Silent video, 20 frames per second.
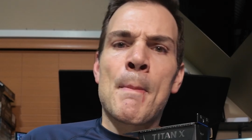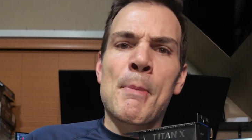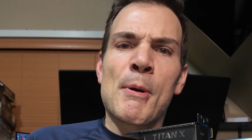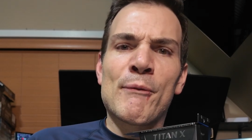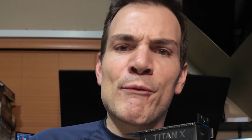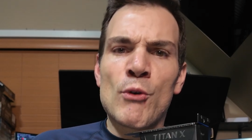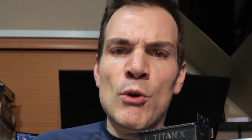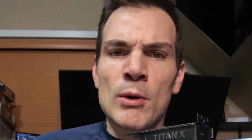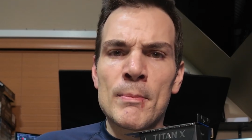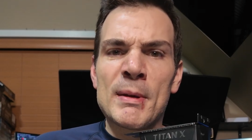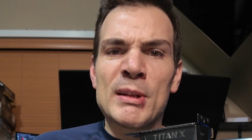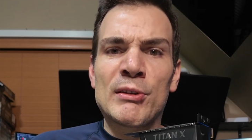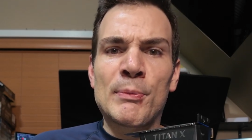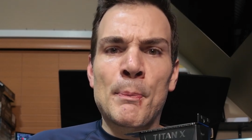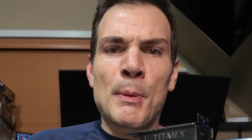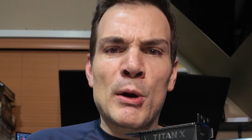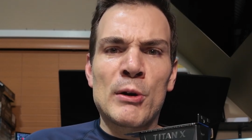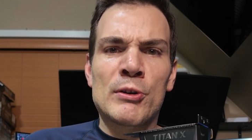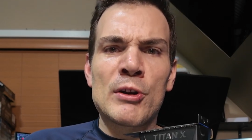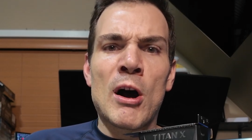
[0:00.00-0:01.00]
performance
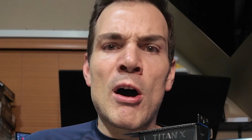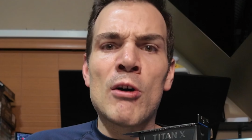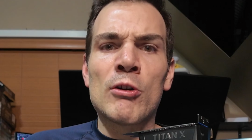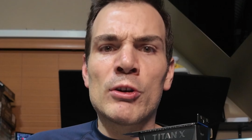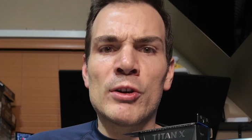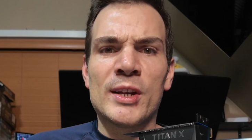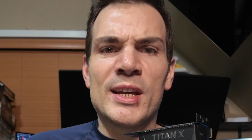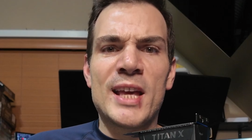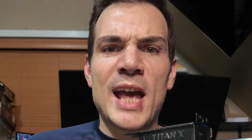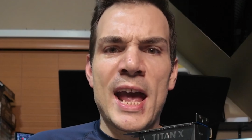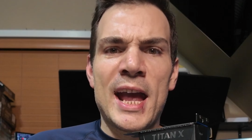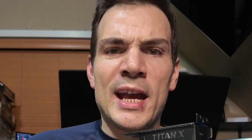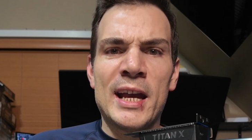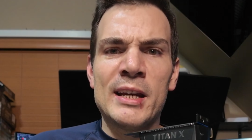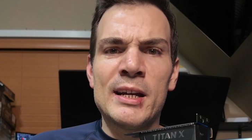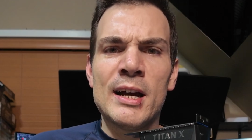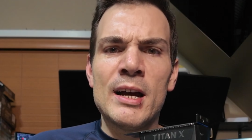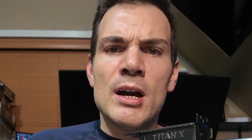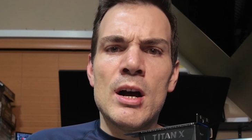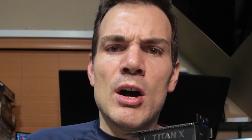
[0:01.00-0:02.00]
per dollar
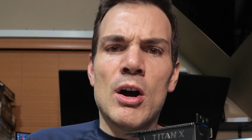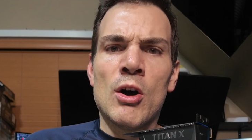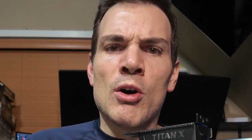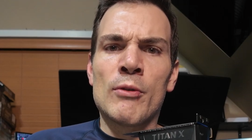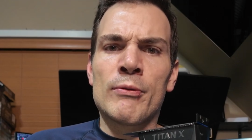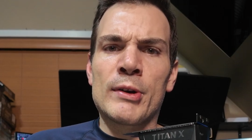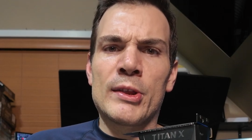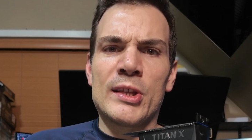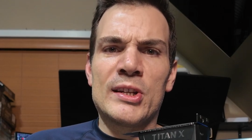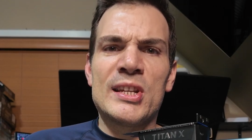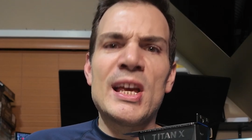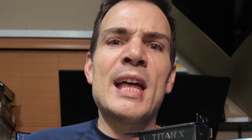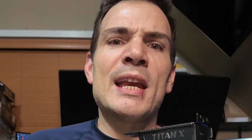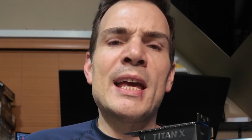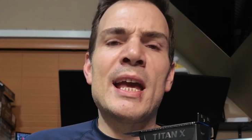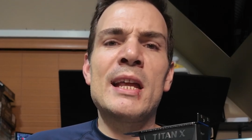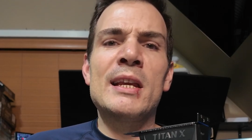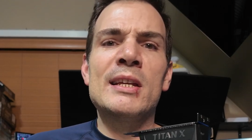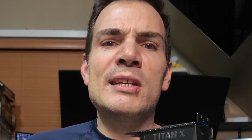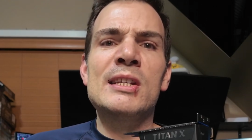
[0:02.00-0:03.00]
gain over the
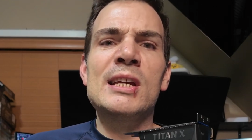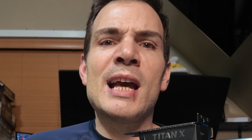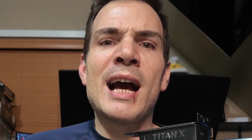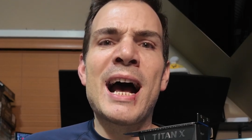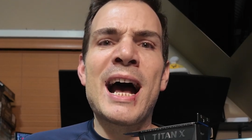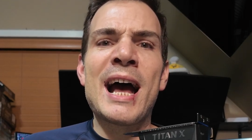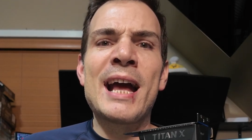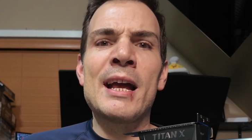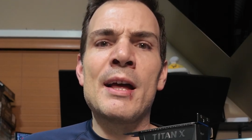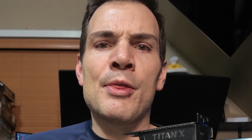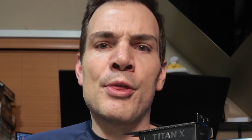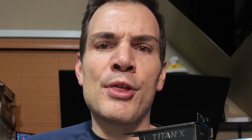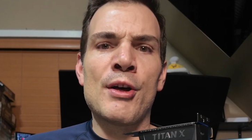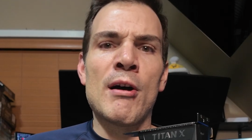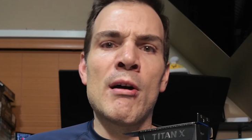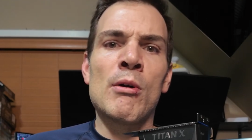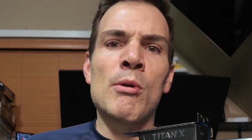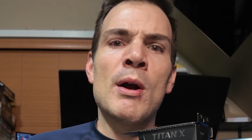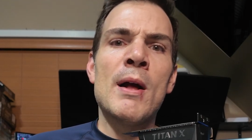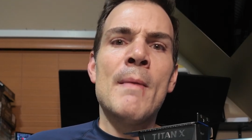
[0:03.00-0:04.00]
1080 Ti,
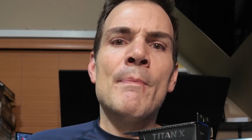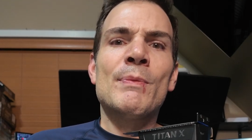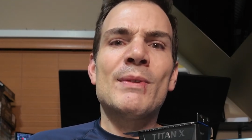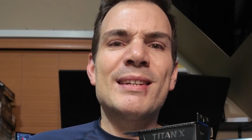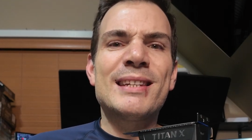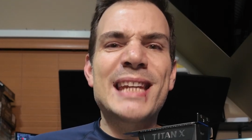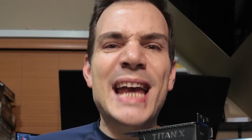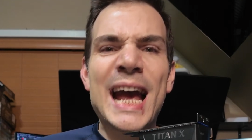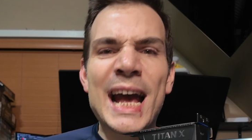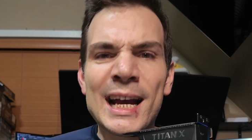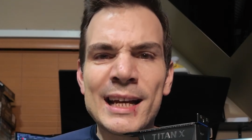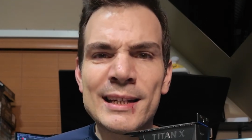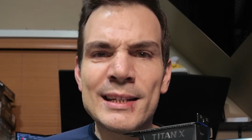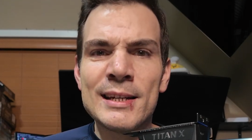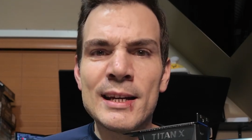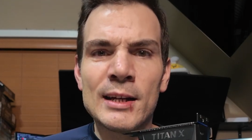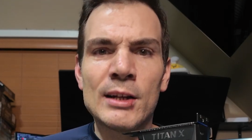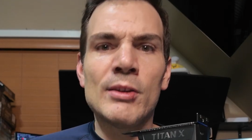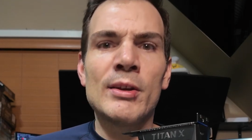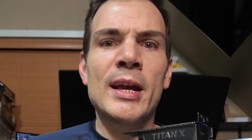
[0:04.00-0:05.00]
though
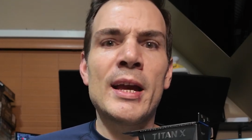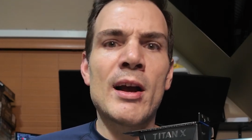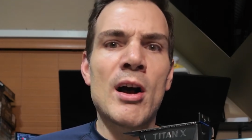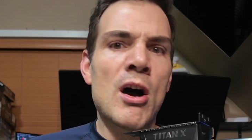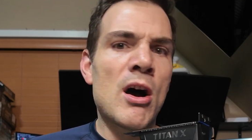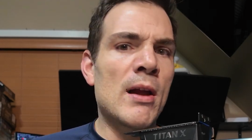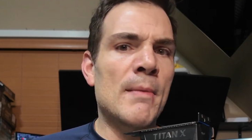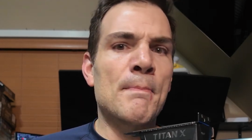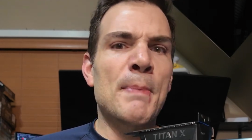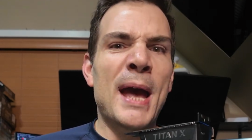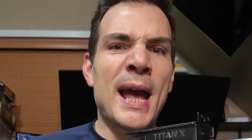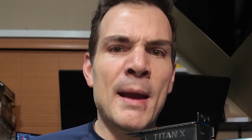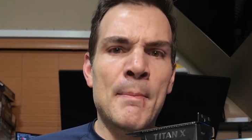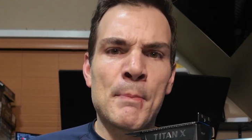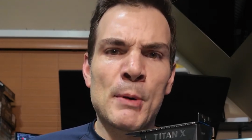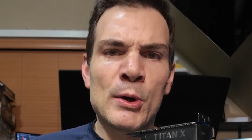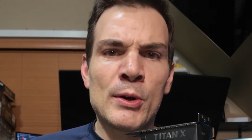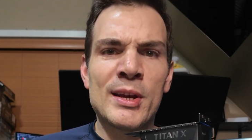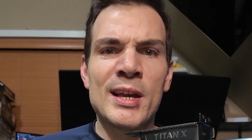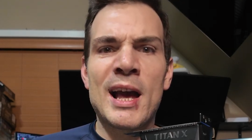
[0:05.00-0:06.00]
technically on
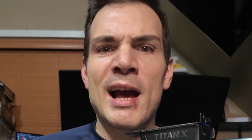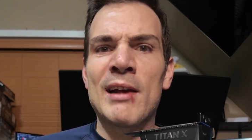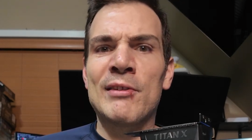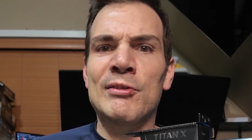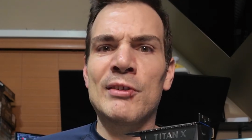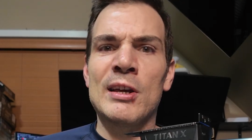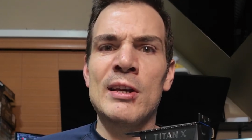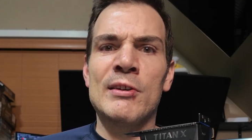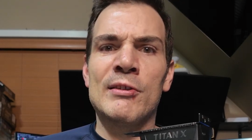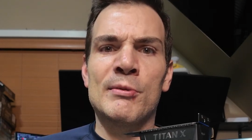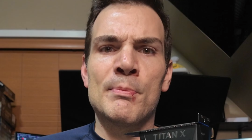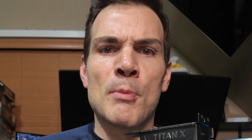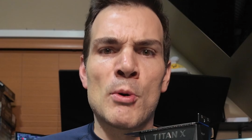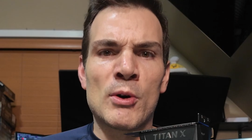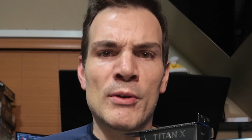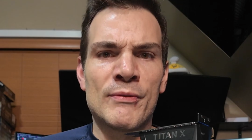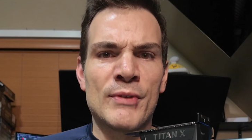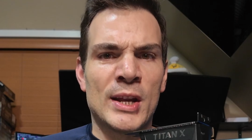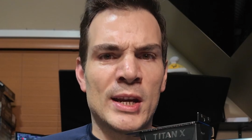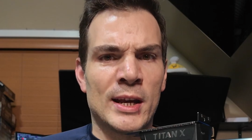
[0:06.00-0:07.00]
paper, yes, it is
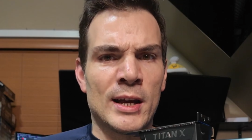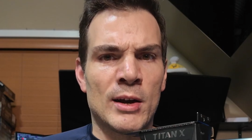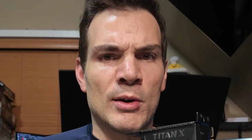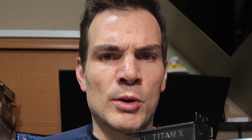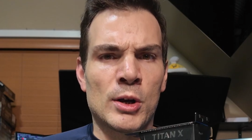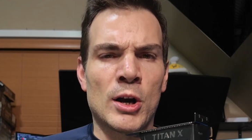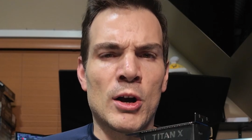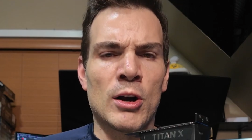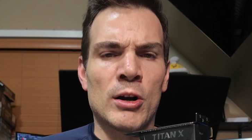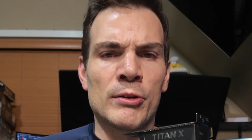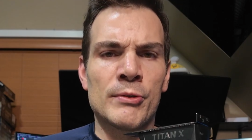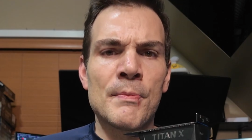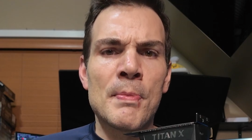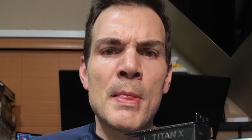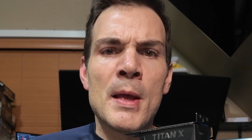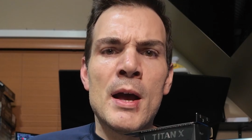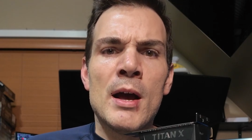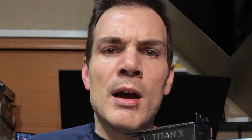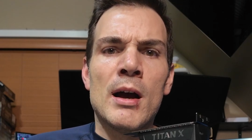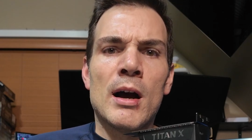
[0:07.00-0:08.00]
more video card.
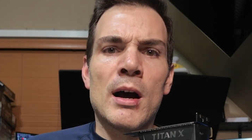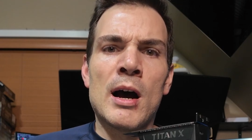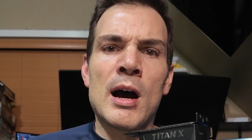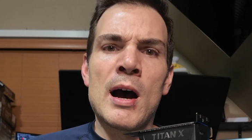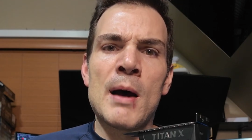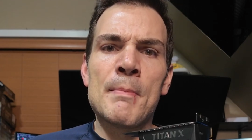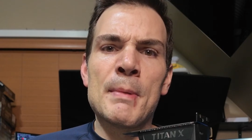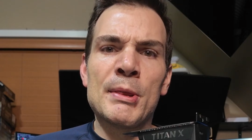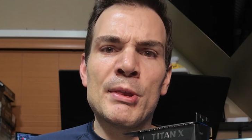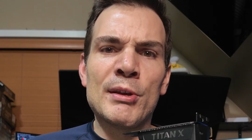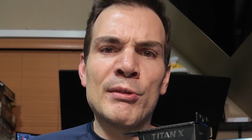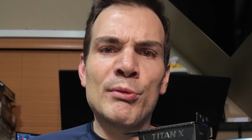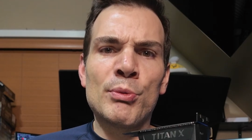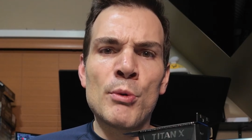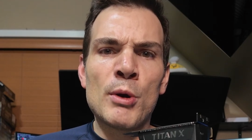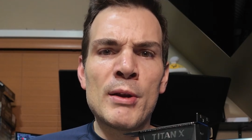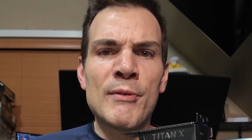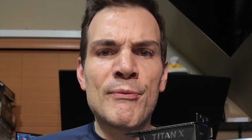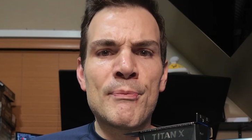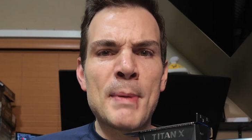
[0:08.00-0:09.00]
Um, this
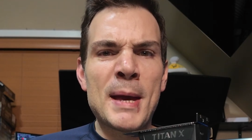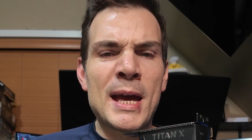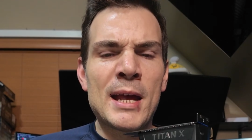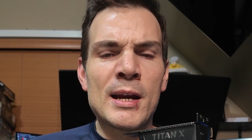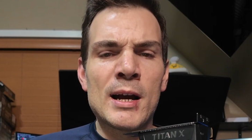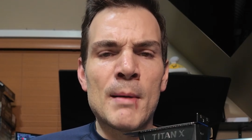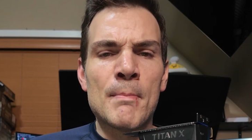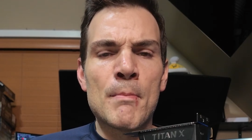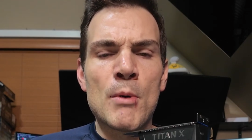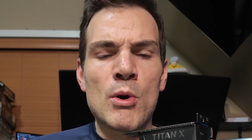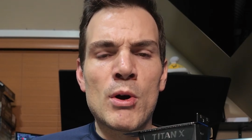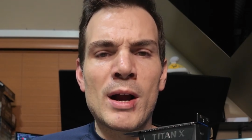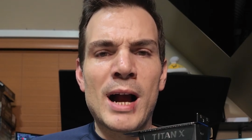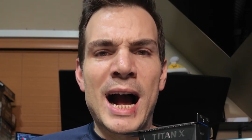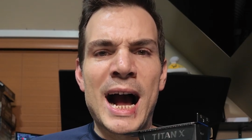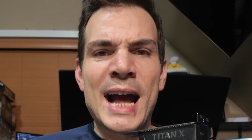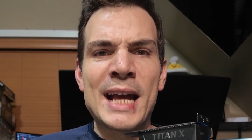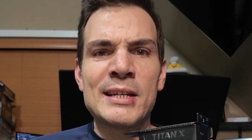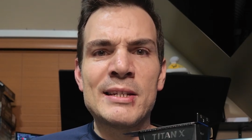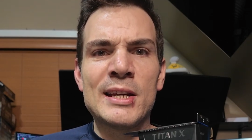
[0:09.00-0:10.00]
would have been a
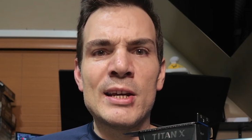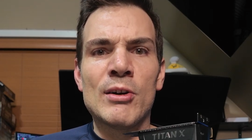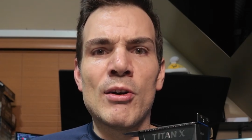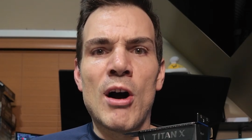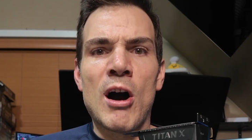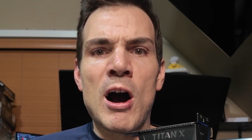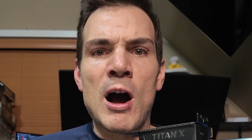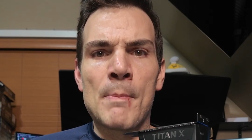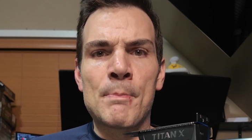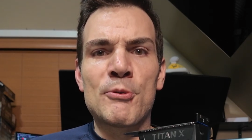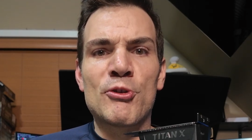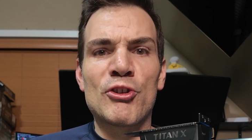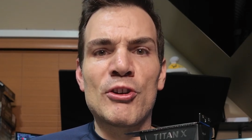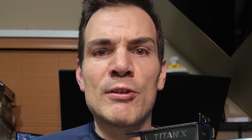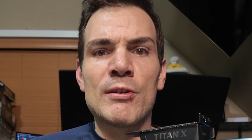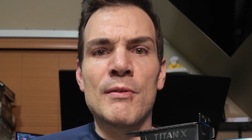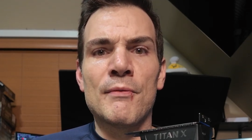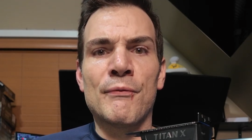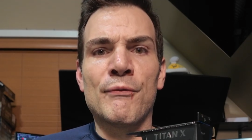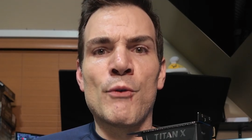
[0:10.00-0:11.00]
more ideal
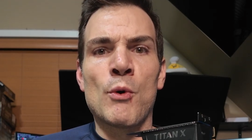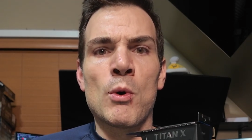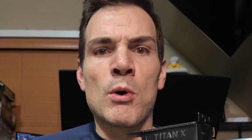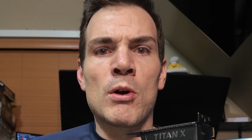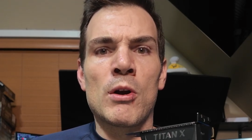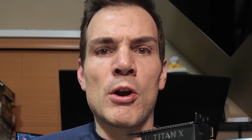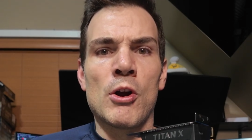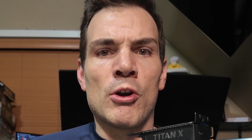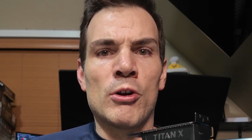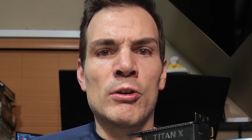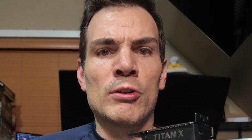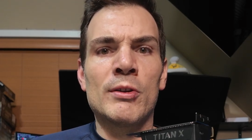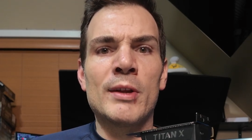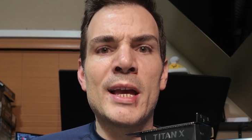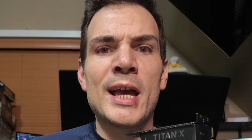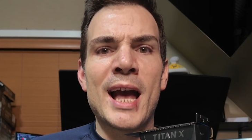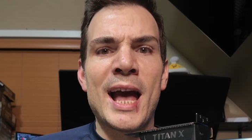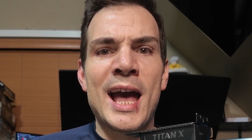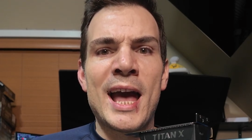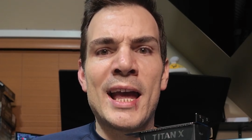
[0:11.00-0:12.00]
option for
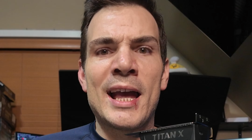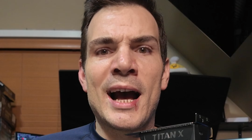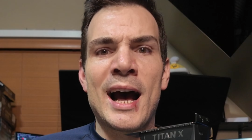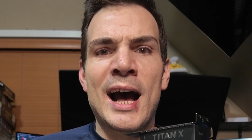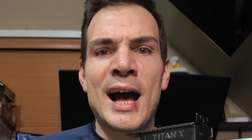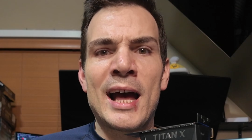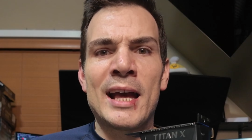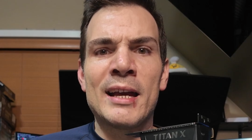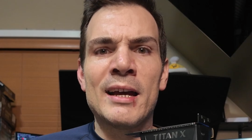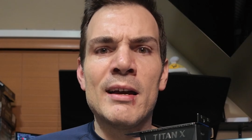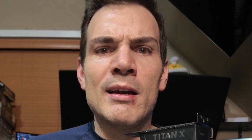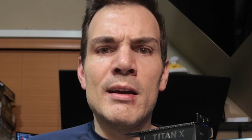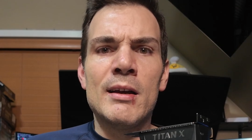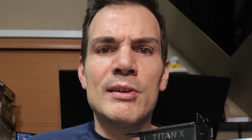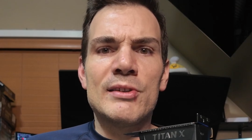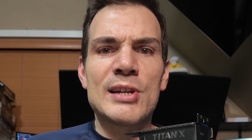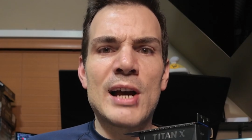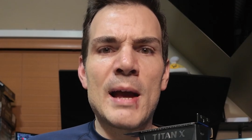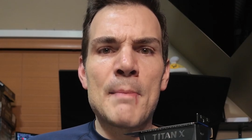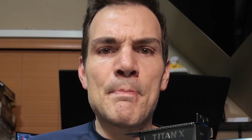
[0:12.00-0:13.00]
early AI
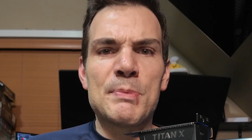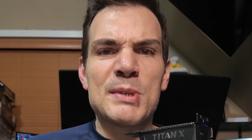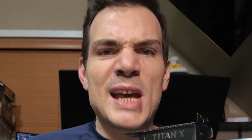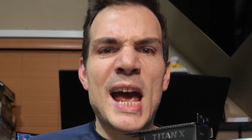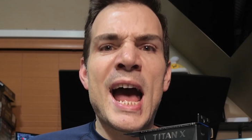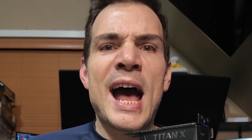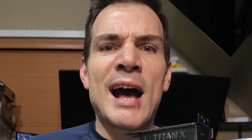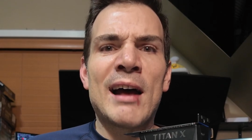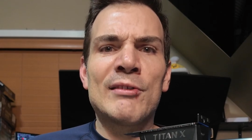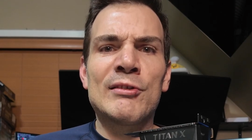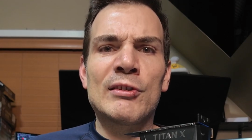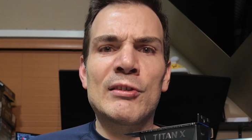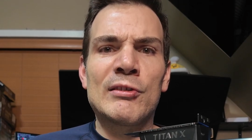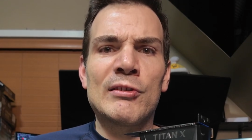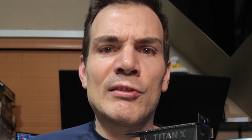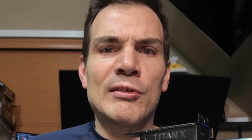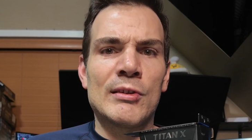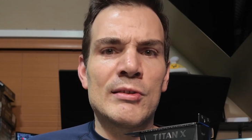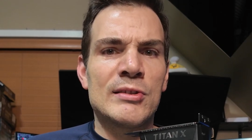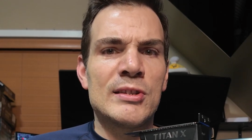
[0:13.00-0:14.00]
type
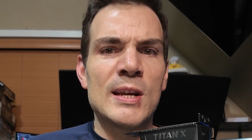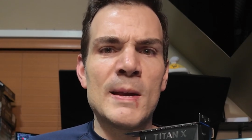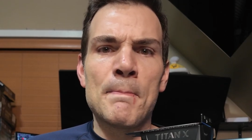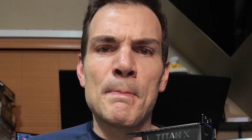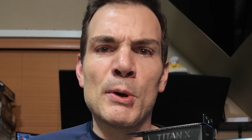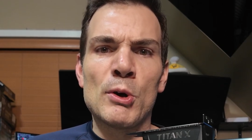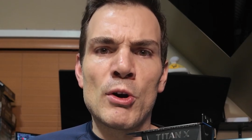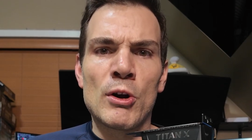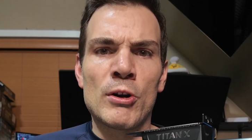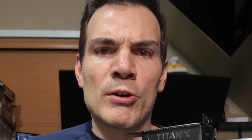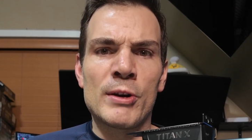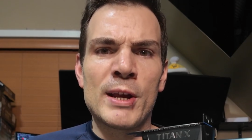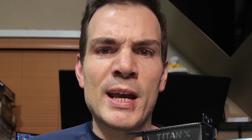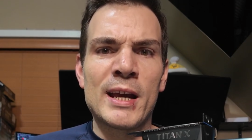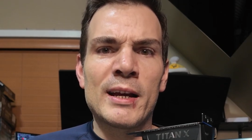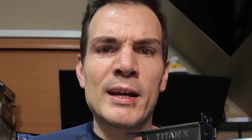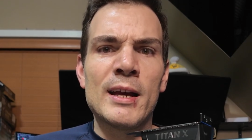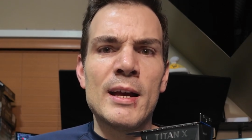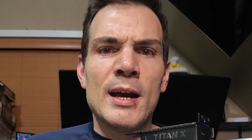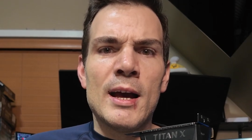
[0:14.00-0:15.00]
tasks, deep
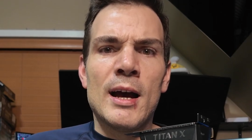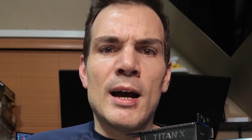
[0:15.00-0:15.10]
learning,